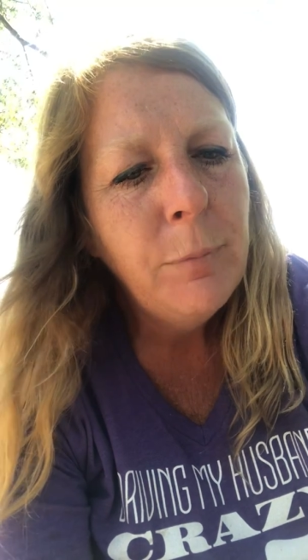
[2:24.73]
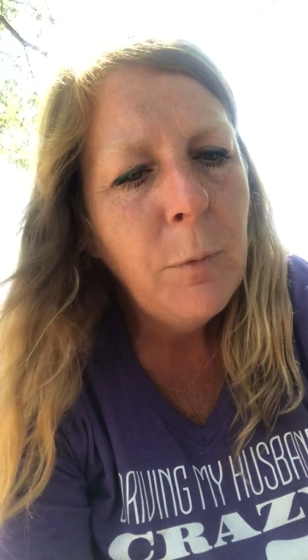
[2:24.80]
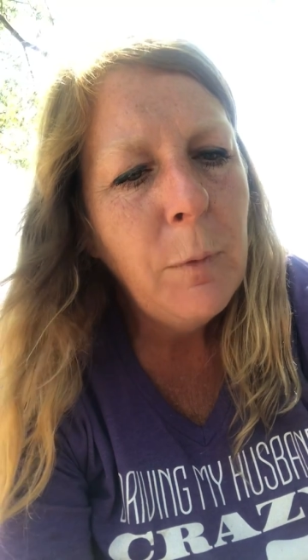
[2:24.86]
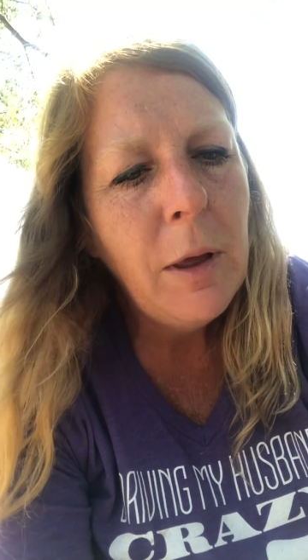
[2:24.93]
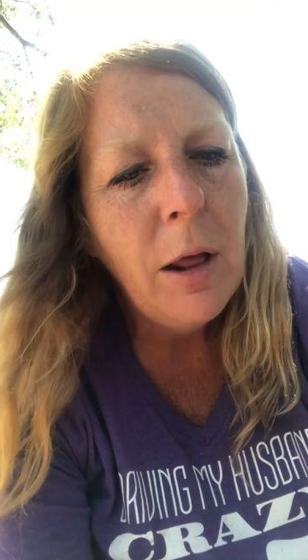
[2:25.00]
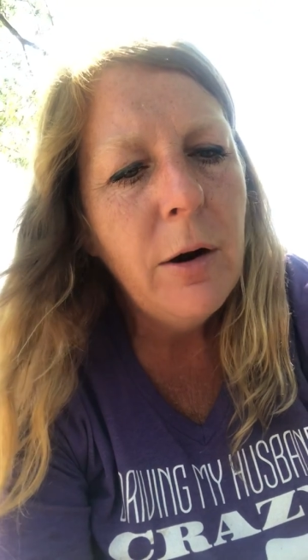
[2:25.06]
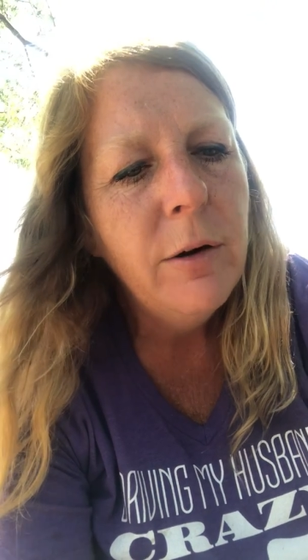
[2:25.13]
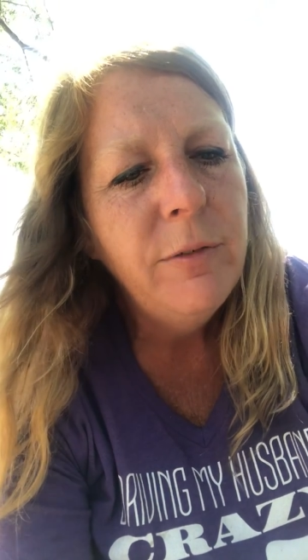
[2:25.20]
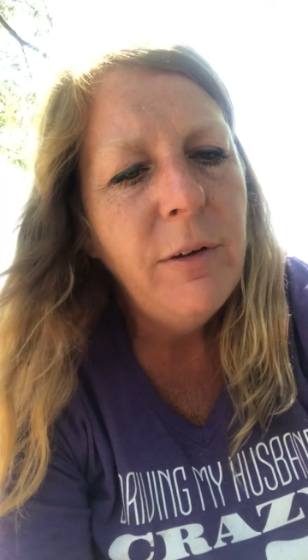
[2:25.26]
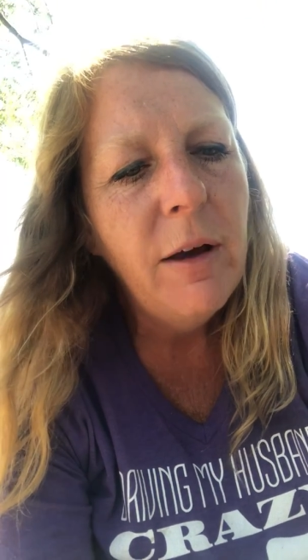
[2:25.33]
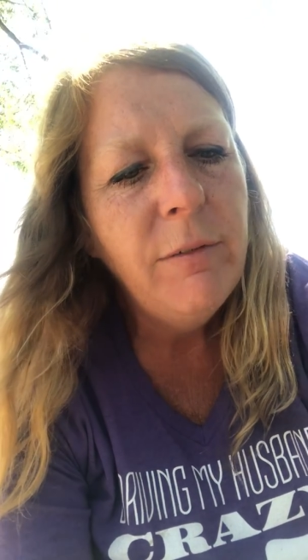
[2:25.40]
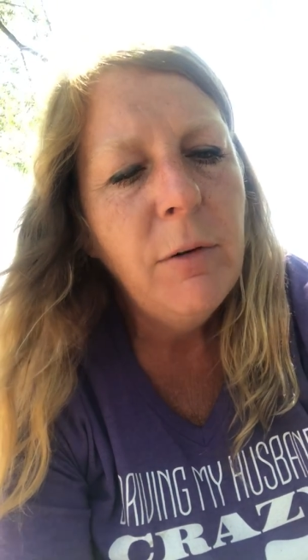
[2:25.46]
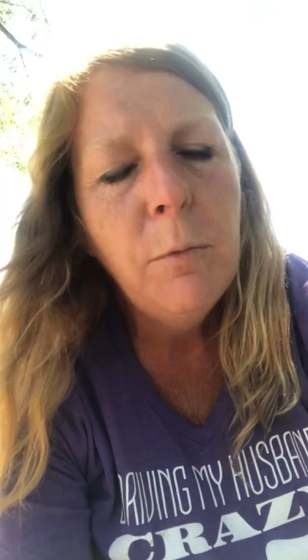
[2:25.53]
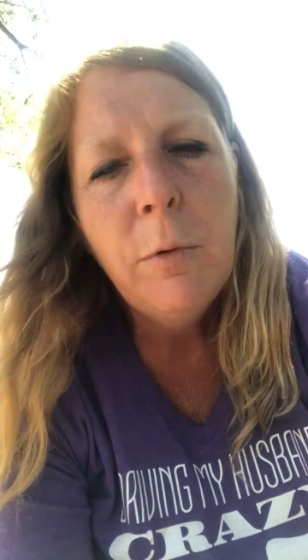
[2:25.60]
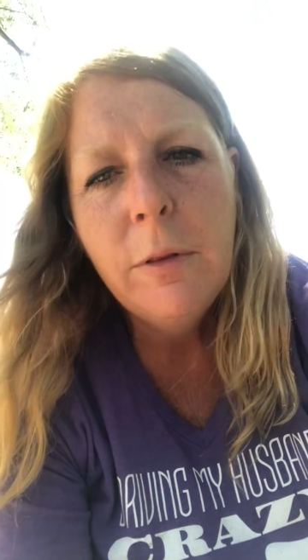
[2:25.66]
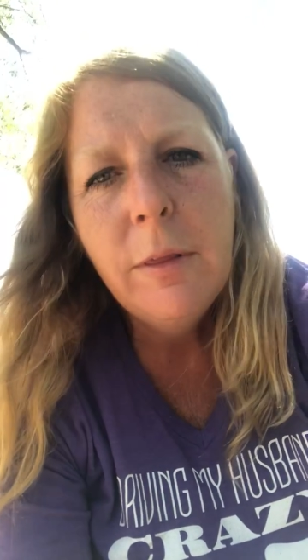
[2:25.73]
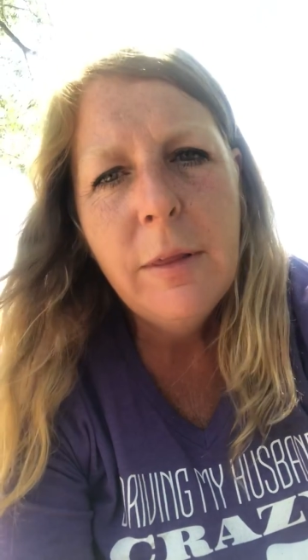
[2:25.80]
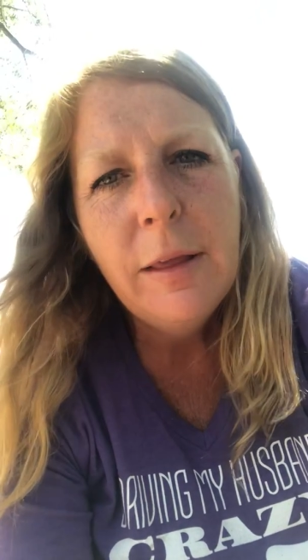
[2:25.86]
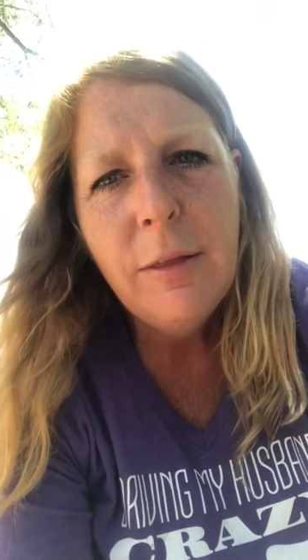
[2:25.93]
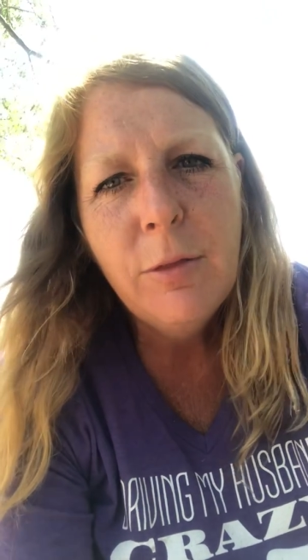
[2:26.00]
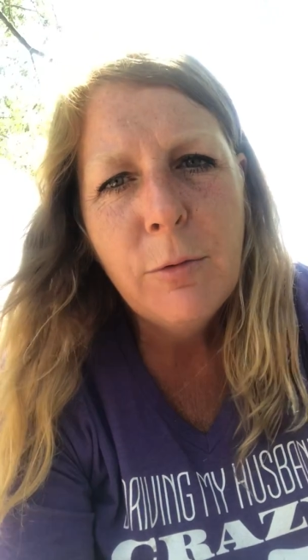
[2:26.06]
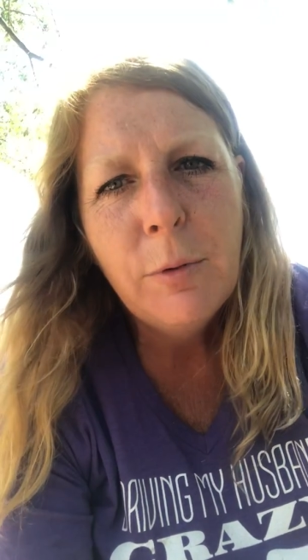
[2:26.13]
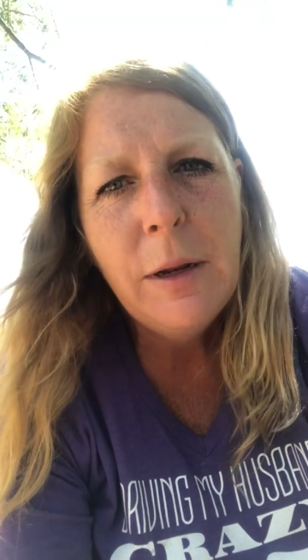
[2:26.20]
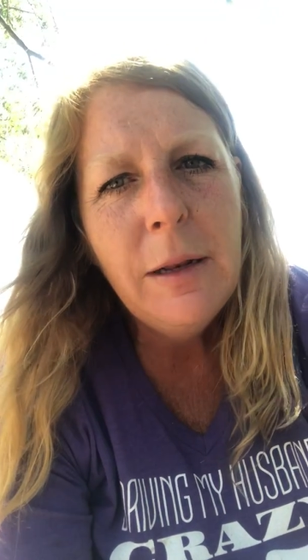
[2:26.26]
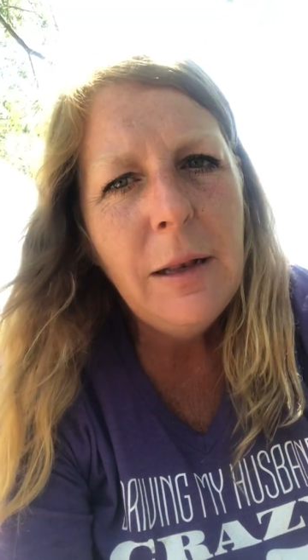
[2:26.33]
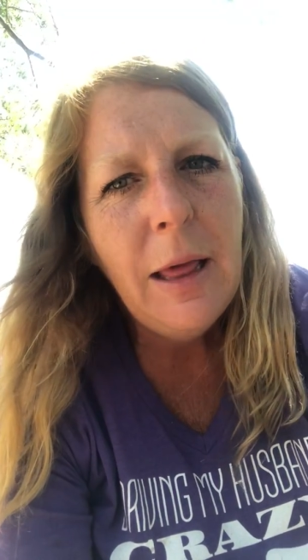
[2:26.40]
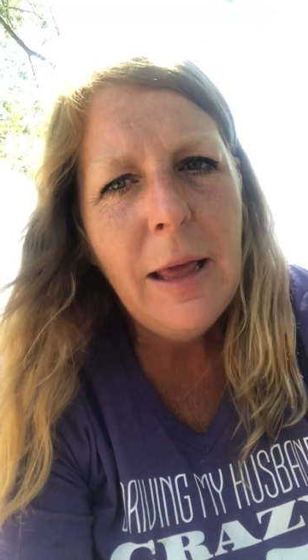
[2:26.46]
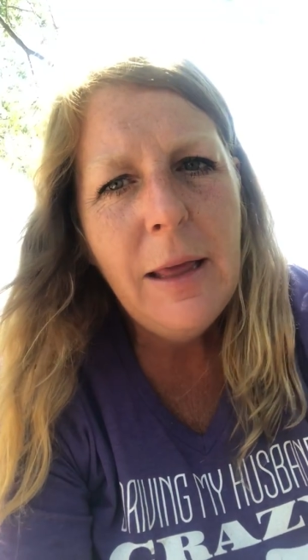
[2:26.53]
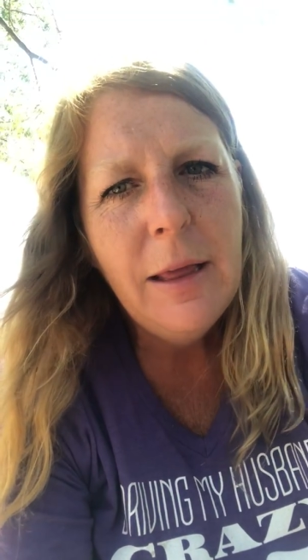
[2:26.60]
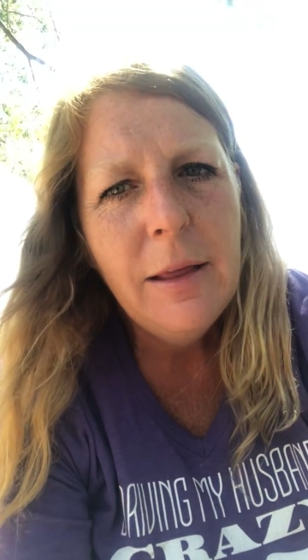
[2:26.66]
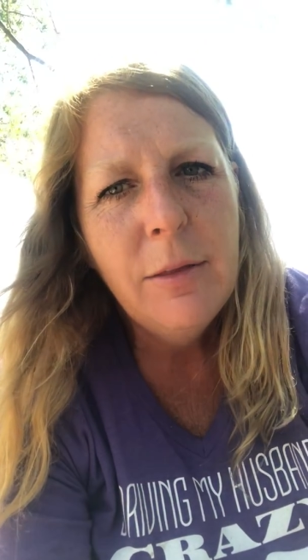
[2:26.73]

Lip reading: We got our 501c3 late